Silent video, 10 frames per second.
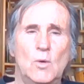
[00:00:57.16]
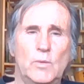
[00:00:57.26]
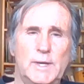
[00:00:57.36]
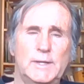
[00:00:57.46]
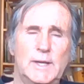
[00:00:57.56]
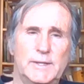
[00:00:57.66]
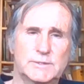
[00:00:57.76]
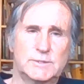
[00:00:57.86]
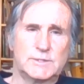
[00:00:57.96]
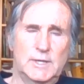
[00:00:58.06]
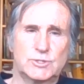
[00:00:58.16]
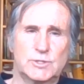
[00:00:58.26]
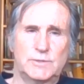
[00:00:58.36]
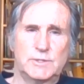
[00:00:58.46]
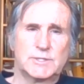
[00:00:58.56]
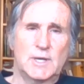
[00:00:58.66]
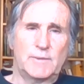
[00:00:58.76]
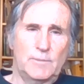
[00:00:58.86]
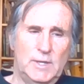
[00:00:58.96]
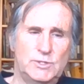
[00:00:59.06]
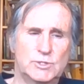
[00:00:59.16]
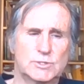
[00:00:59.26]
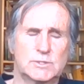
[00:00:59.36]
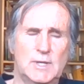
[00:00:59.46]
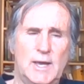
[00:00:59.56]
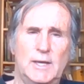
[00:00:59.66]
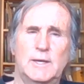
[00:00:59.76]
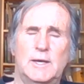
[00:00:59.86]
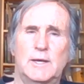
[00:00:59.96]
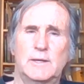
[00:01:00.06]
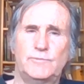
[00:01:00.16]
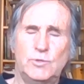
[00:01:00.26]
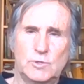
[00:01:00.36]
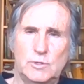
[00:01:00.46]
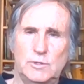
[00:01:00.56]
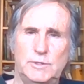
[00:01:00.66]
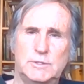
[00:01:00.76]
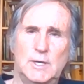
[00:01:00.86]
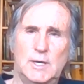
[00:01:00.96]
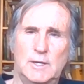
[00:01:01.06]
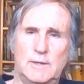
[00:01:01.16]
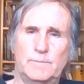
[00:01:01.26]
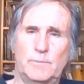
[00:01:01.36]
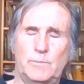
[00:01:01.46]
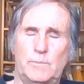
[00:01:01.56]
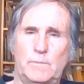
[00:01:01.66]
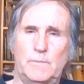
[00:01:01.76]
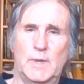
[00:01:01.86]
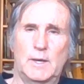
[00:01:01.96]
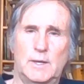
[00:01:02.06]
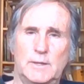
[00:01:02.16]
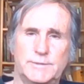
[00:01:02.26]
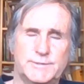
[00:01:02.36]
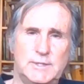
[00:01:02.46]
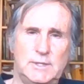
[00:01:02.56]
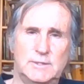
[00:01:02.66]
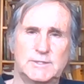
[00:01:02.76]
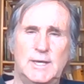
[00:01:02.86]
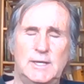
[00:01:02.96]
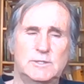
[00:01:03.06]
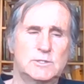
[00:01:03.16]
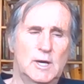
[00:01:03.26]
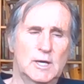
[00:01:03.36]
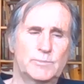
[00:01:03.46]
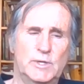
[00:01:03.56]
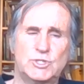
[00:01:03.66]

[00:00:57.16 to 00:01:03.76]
What I'd like to touch on this time, and I may just add, if you could see the TED Talk by